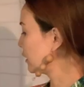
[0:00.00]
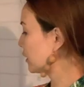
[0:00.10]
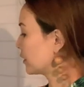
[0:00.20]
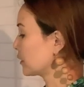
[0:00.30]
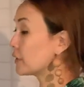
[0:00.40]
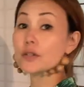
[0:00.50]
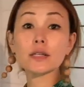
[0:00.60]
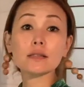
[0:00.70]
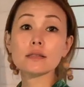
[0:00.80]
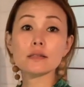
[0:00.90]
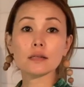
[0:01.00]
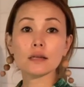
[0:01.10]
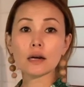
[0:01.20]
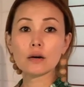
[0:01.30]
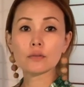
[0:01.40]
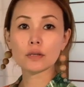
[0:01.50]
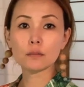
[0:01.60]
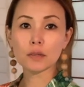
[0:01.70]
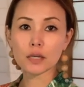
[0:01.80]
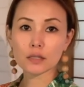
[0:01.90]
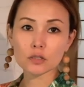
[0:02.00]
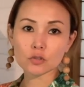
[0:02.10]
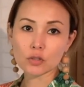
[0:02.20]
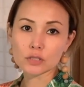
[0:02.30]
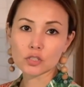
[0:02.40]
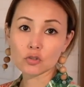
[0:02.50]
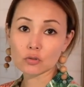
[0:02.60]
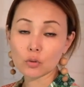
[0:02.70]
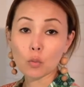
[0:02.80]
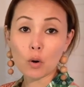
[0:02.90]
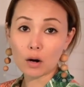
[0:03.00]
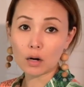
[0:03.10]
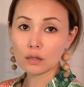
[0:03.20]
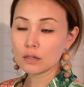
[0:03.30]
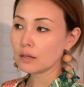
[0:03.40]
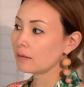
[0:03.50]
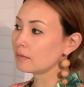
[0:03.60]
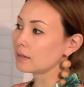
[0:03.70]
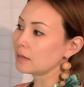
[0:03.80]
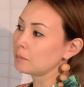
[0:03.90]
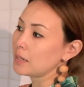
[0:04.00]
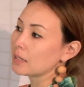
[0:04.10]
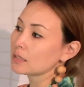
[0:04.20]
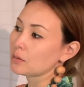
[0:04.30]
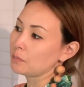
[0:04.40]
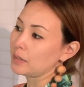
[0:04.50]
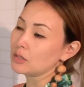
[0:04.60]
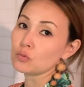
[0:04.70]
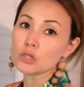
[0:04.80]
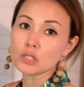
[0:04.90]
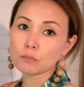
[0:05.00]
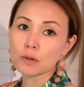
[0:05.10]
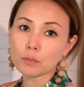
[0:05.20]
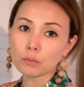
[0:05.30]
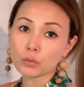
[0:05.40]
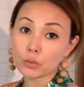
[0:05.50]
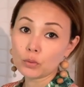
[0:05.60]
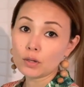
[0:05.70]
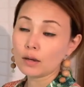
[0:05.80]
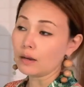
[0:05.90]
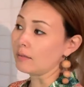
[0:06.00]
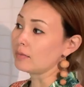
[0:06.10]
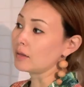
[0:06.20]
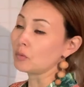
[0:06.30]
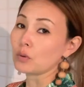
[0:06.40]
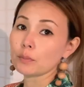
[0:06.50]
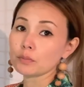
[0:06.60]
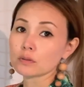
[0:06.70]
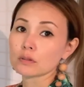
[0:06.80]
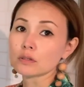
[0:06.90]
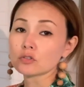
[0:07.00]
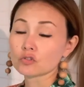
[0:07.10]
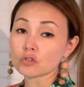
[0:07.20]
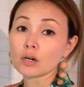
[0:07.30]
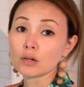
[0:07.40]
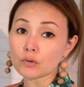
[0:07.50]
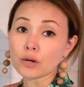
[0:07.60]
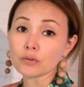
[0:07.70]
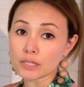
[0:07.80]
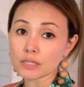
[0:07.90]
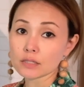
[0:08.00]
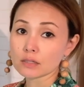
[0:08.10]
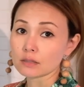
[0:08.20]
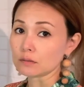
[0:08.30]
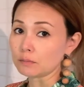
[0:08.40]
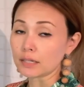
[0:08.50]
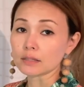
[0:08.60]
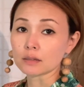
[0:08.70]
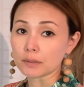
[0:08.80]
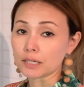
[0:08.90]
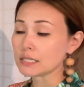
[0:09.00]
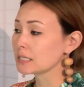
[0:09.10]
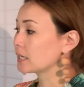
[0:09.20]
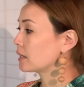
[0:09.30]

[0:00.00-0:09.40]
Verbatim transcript: Here you can see how they make the traditional wall. They make the base with bamboo and they wrap the straw around it to make the base.